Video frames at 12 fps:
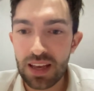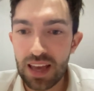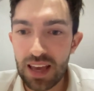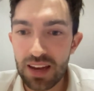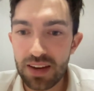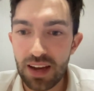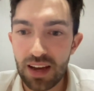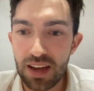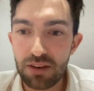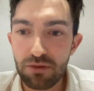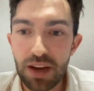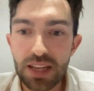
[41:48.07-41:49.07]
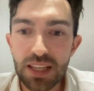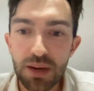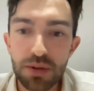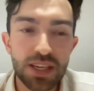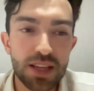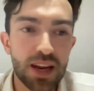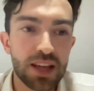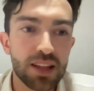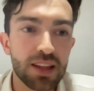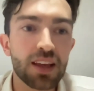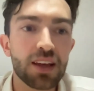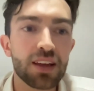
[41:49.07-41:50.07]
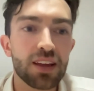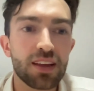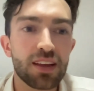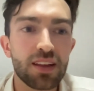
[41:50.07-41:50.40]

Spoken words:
And finally, I would say that I think